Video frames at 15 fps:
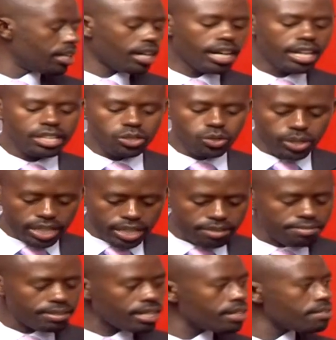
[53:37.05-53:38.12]
and you
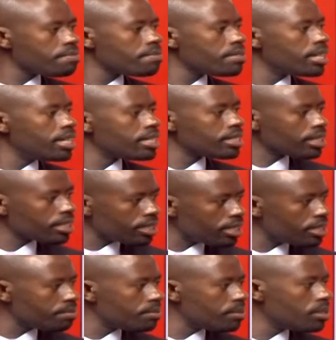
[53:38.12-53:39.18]
never have a
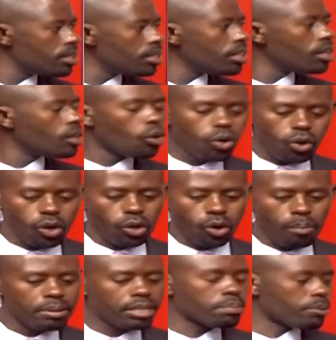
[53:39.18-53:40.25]
successful or, or a
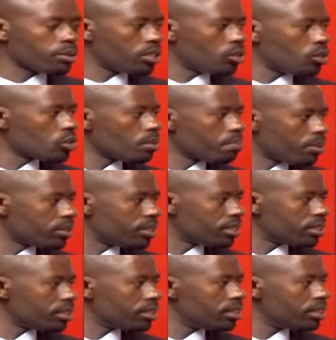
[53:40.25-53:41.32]
complete prosecution process,